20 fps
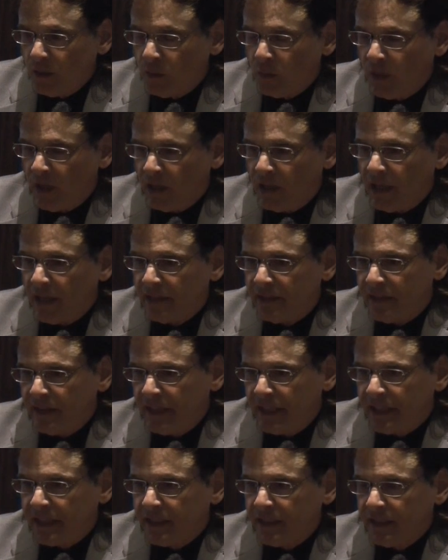Well, I
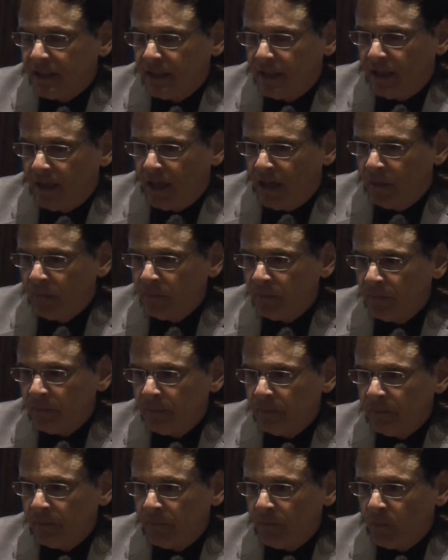think
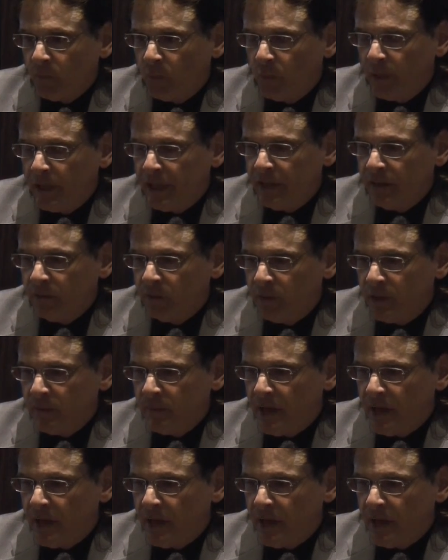we